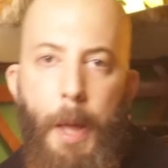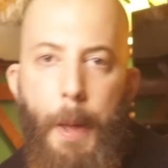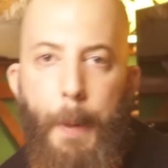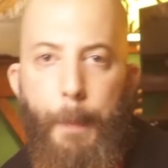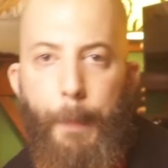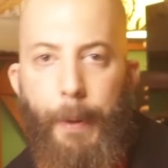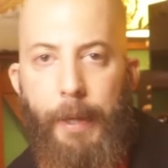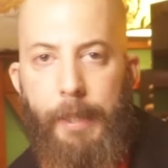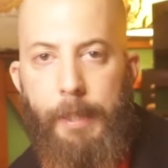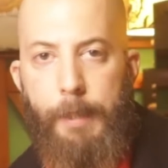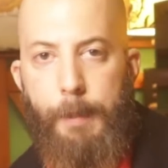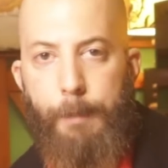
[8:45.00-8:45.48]

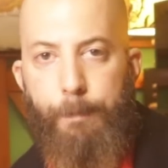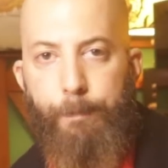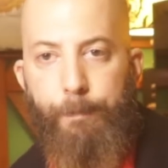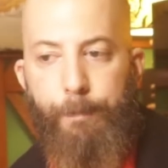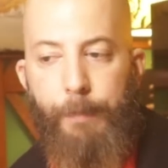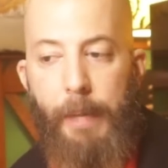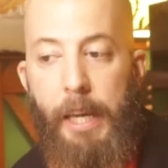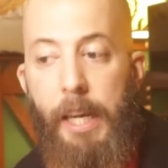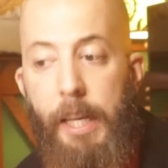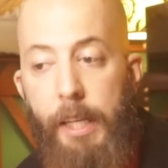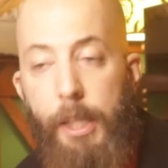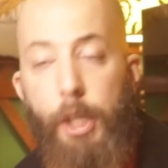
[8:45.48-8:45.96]
But
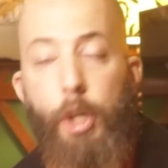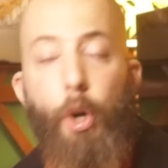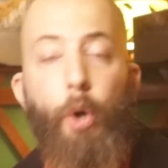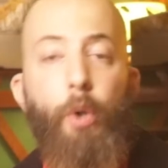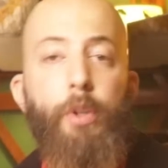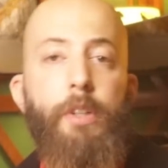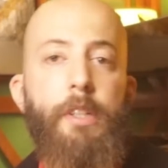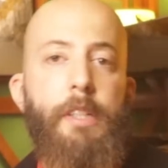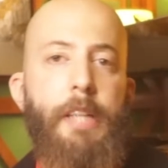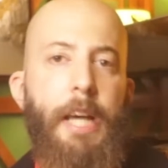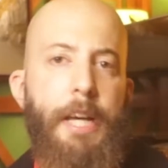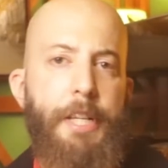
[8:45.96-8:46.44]
in the
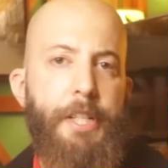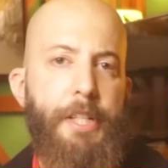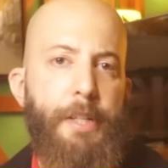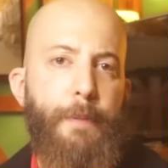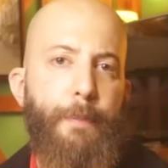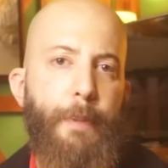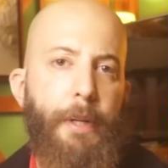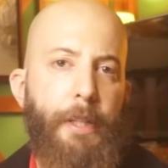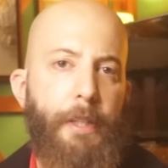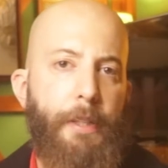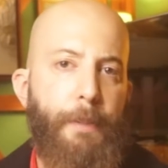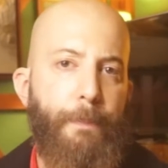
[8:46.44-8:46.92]
Old
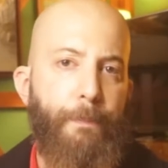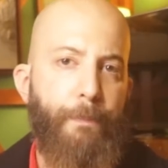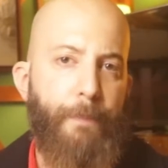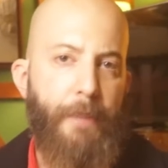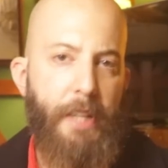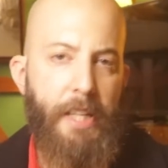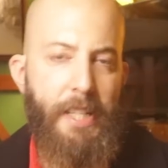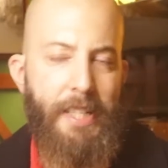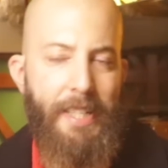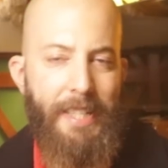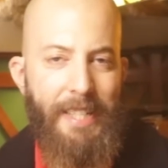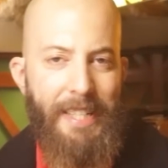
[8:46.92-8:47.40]
Testament,
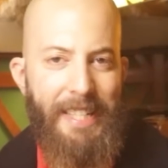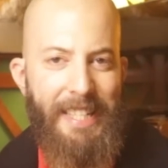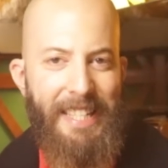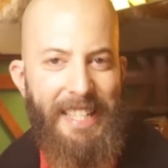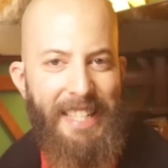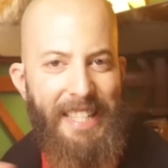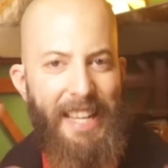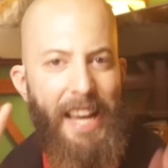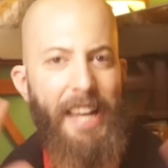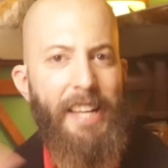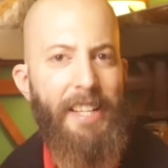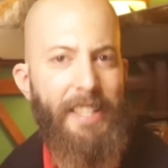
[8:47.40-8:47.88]
this
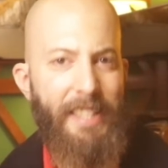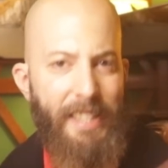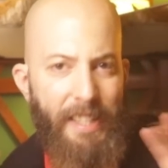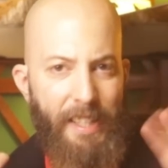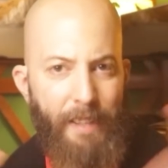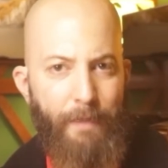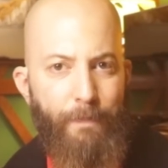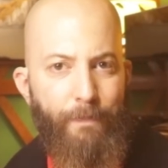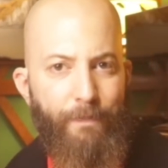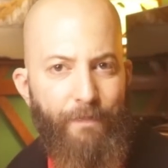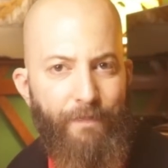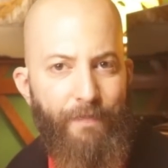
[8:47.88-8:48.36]

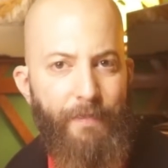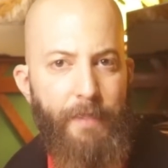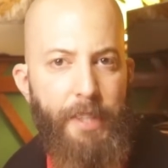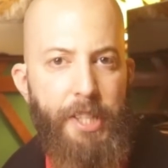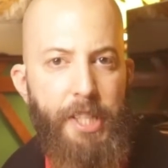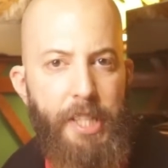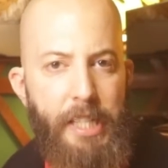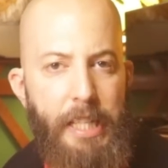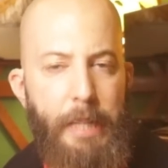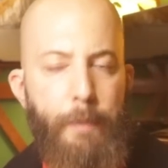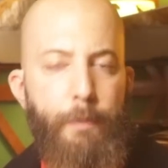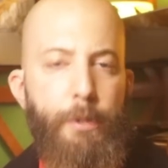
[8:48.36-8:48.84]
Satan
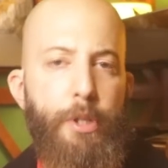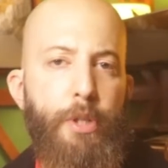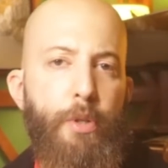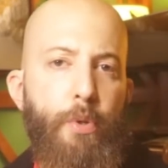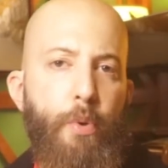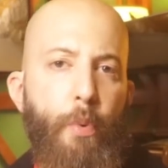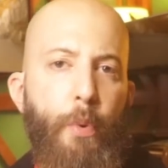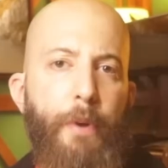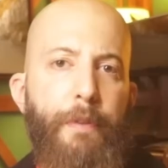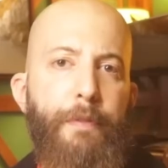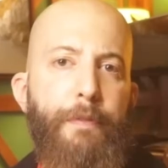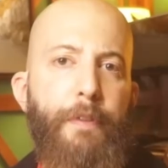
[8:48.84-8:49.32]
seems
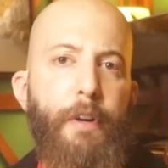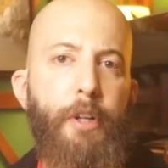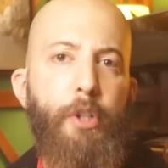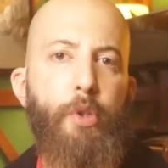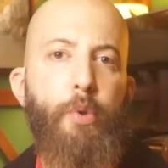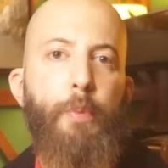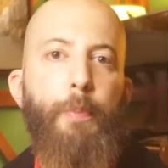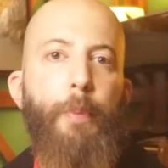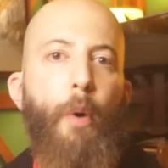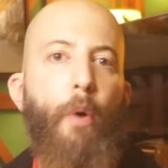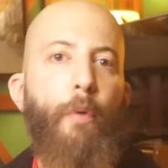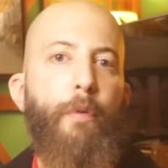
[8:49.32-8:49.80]
to refer
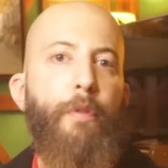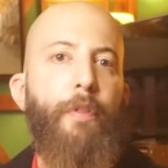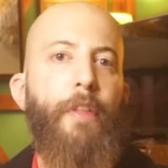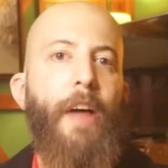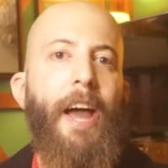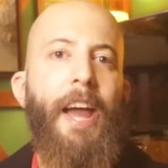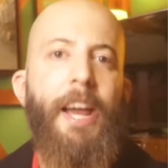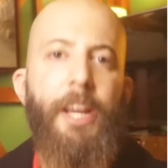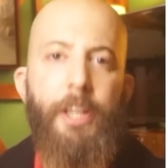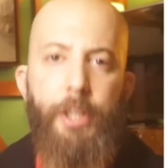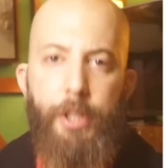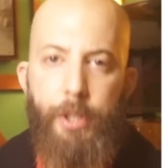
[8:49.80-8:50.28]
to both
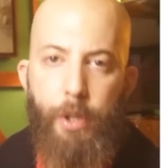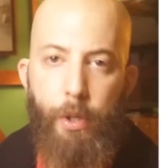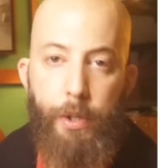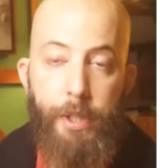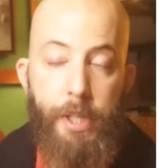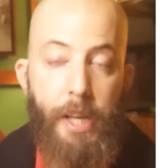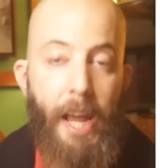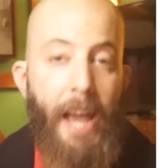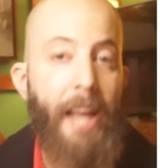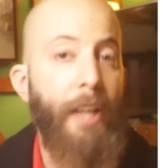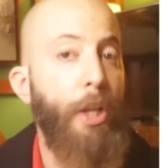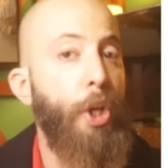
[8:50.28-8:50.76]

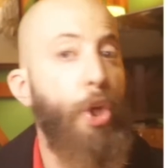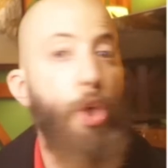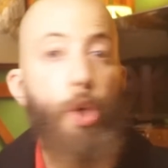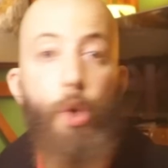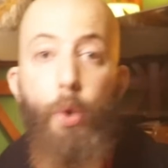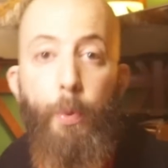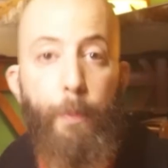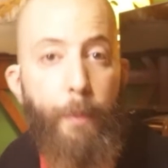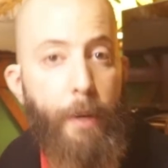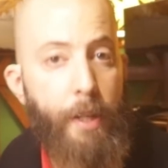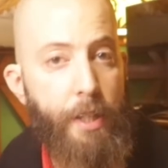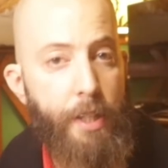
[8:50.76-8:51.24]
angels and
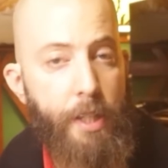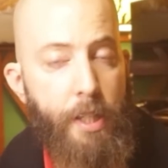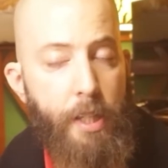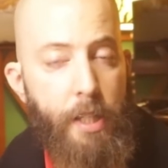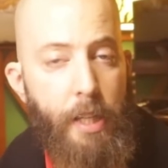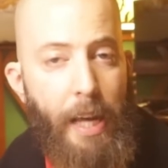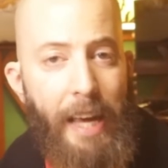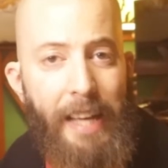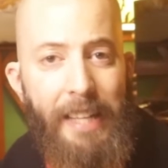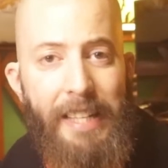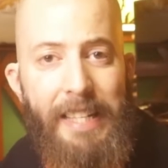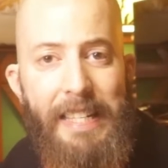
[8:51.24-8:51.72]

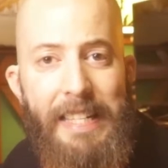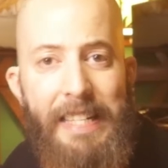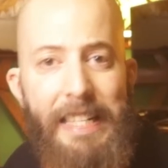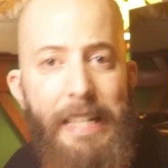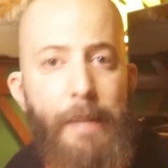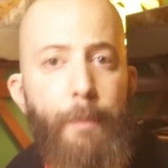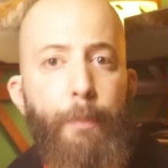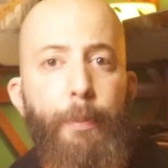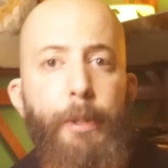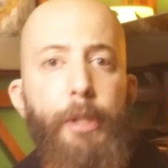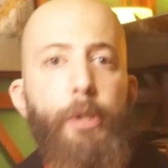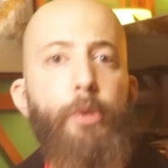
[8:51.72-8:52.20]
humans, and
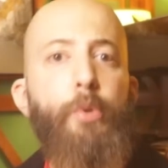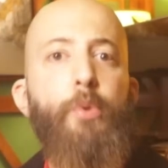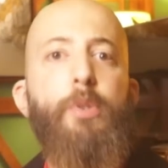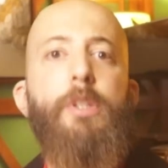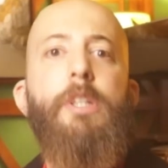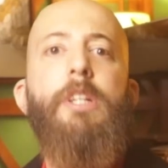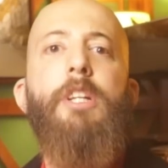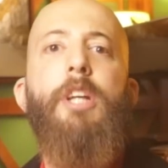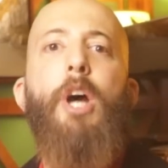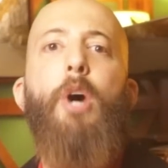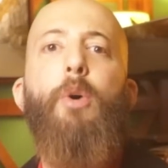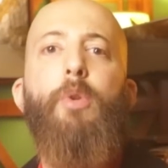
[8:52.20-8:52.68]
simply to
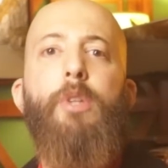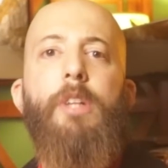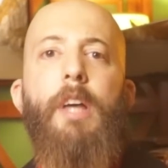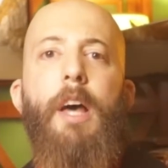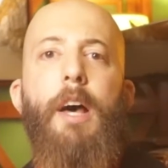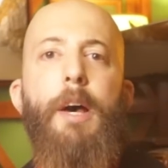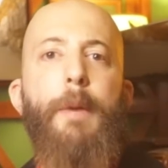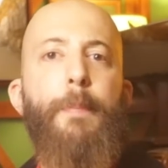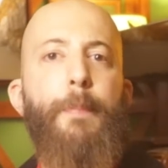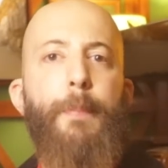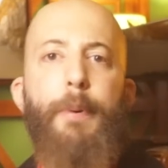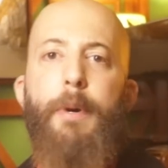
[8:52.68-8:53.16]
denote
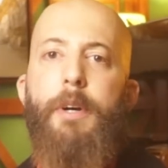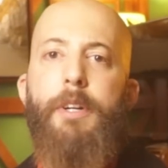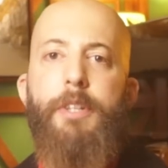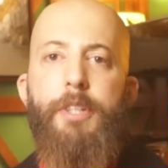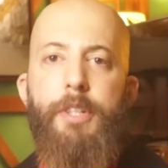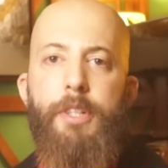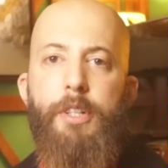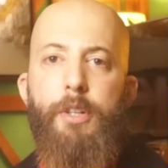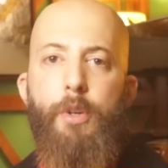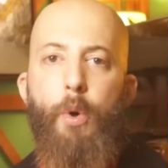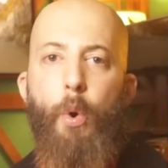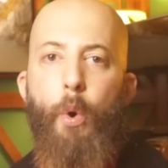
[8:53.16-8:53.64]
a
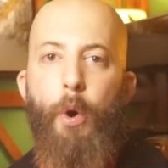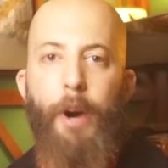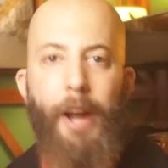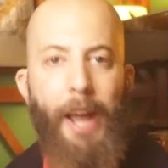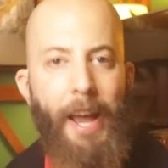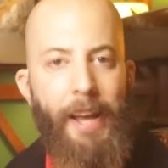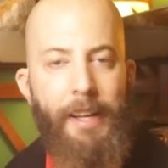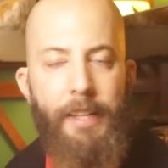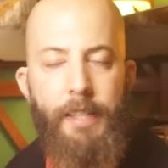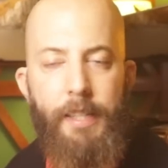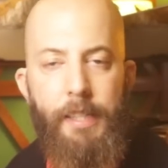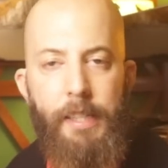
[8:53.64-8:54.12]
person or
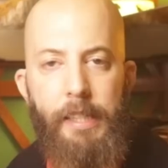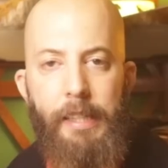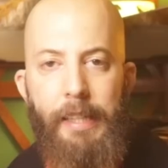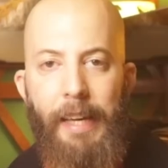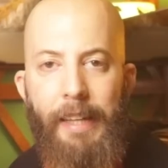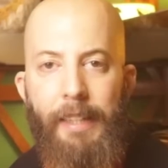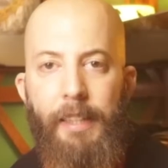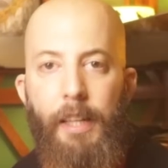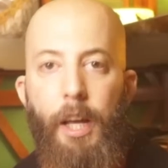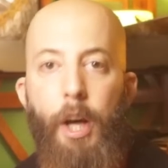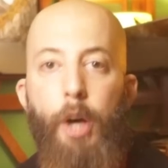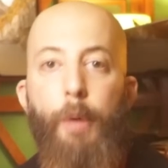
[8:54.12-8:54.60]
entity
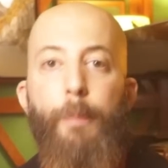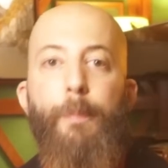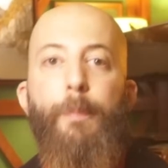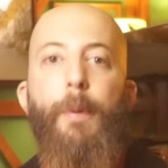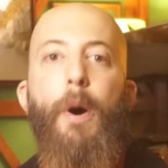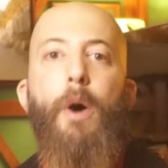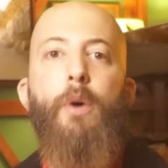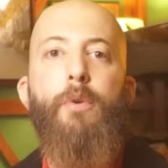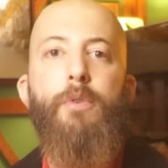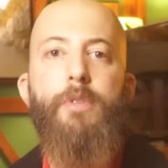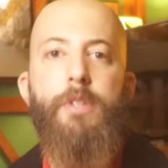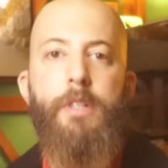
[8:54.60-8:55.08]
that
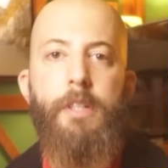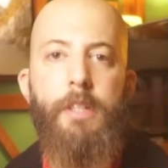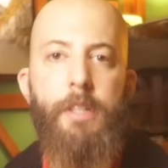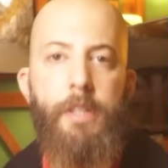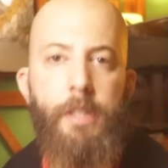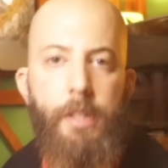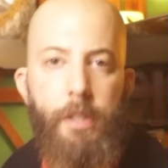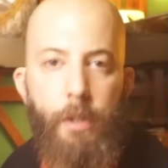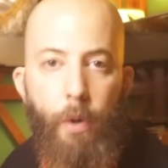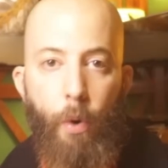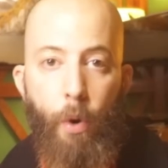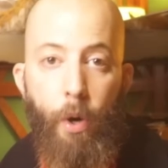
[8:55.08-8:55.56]

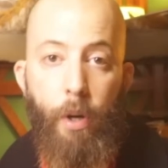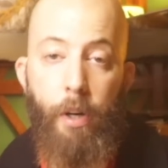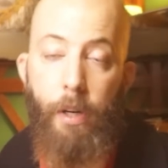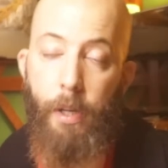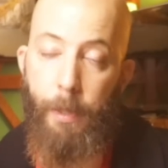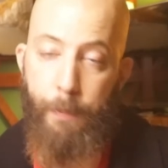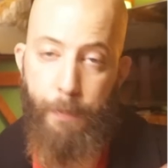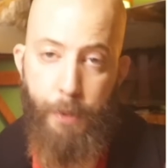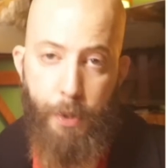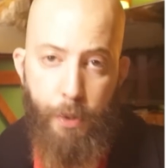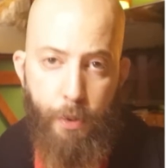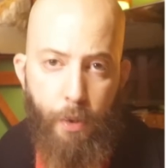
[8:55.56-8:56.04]
opposes or
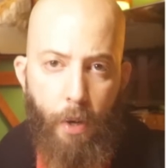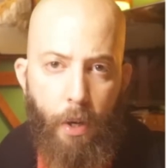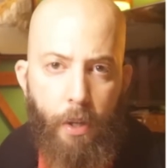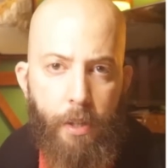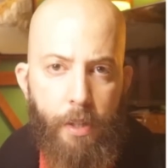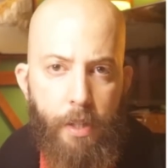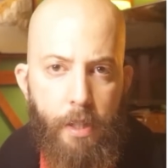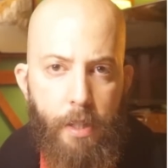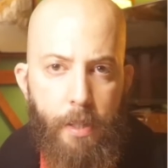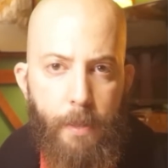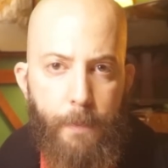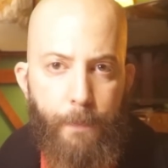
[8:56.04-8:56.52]

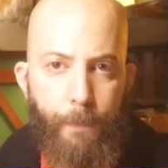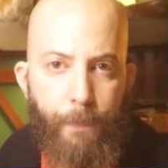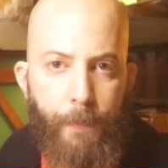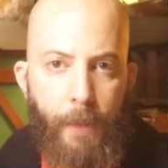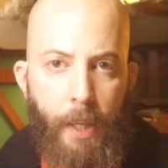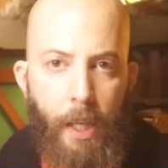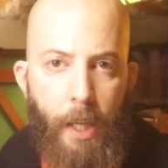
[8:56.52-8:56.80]
obstructs.